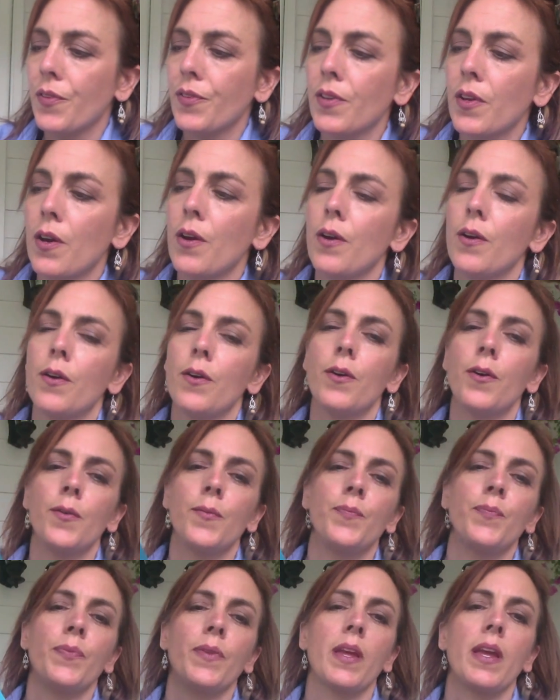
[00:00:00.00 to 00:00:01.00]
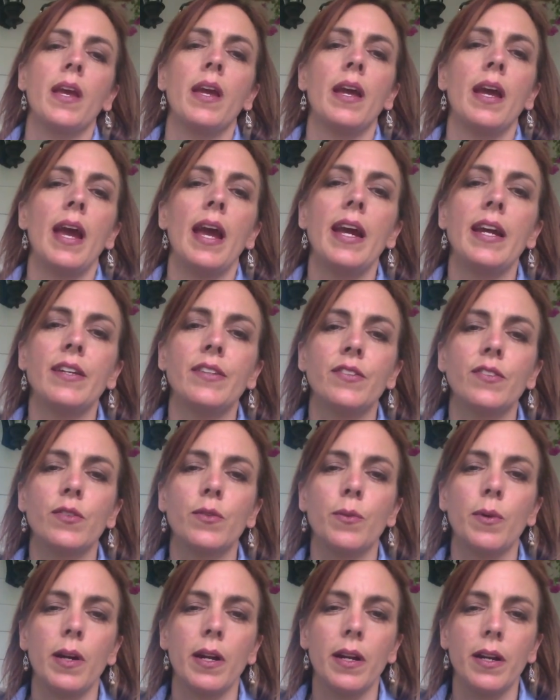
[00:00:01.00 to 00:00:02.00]
So a
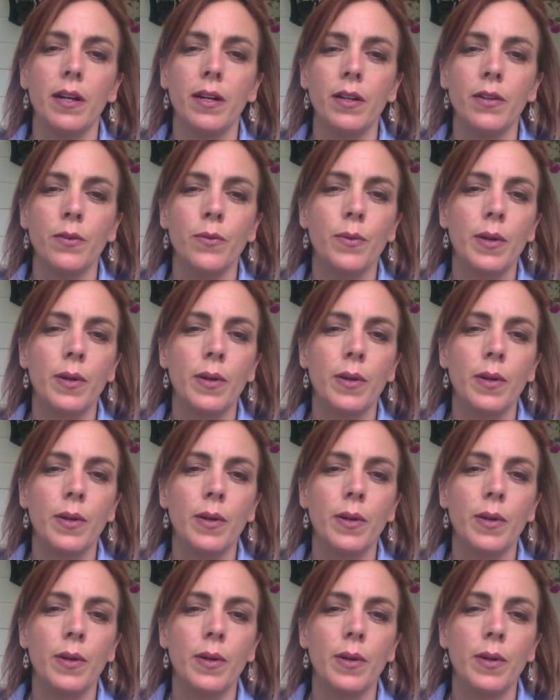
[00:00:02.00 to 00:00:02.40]
squared